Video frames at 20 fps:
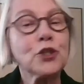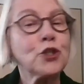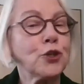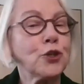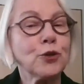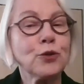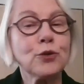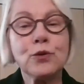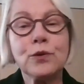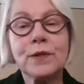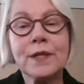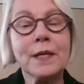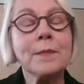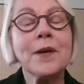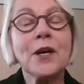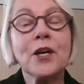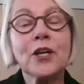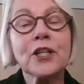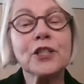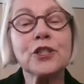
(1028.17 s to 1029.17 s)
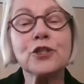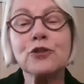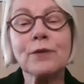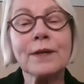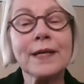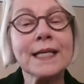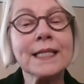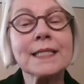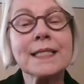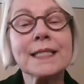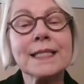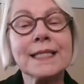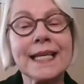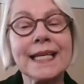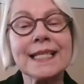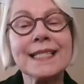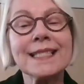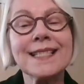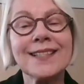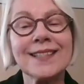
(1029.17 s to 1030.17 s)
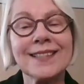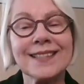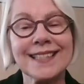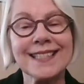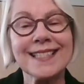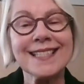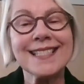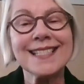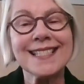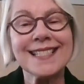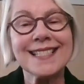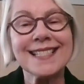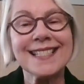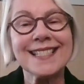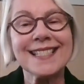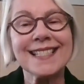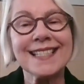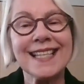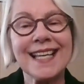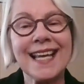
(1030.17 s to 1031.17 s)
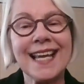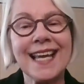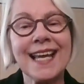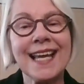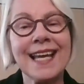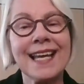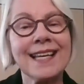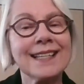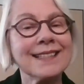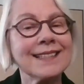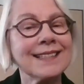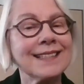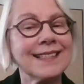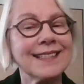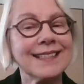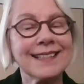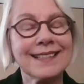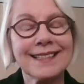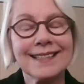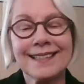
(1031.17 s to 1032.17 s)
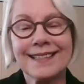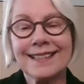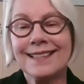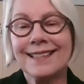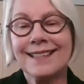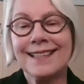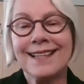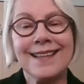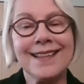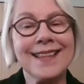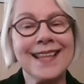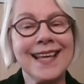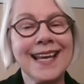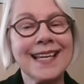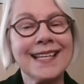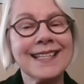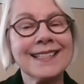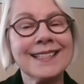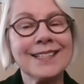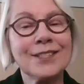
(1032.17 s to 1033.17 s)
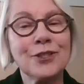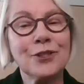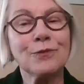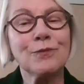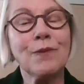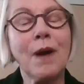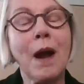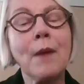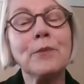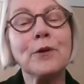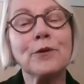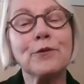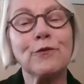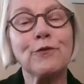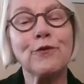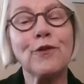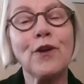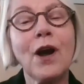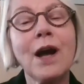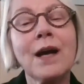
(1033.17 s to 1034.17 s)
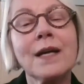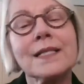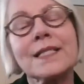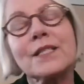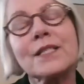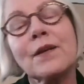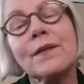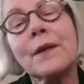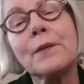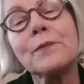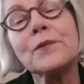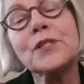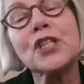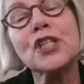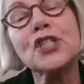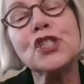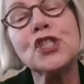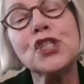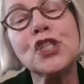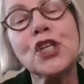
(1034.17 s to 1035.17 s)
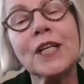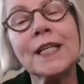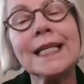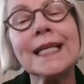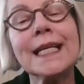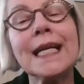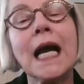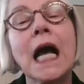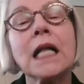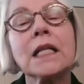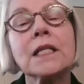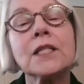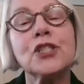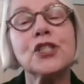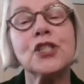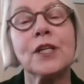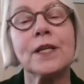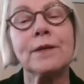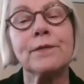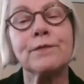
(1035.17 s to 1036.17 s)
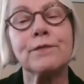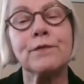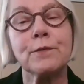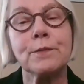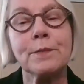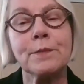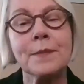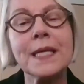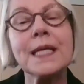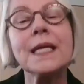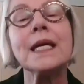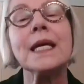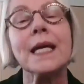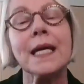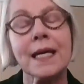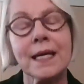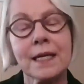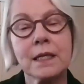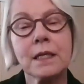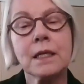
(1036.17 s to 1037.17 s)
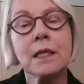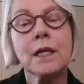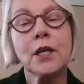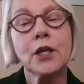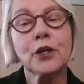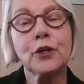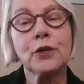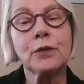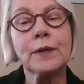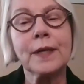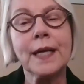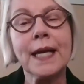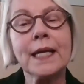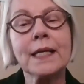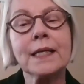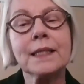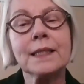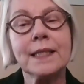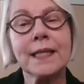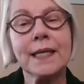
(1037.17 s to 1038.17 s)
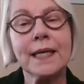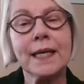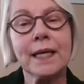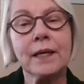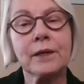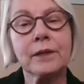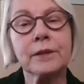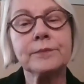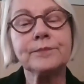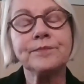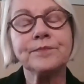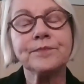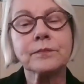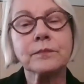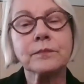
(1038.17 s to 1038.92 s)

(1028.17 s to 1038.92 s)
to the American transcendentalists and then to Robert Frost. So there was a genealogy for me created there